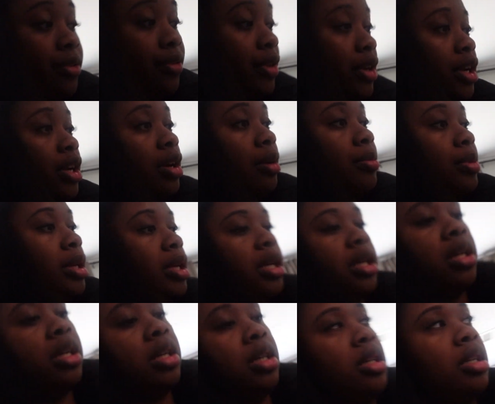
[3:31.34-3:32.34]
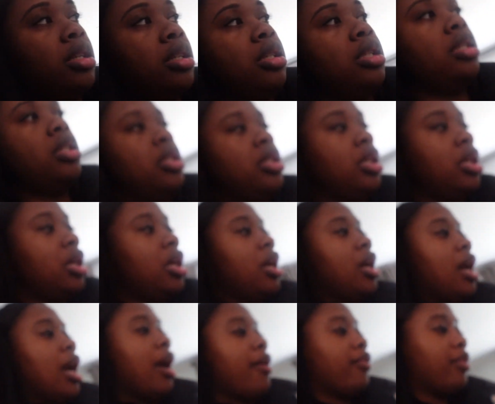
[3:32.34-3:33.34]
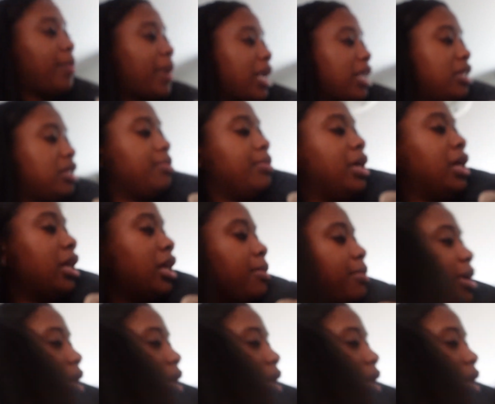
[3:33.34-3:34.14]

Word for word: of here because everybody's meeting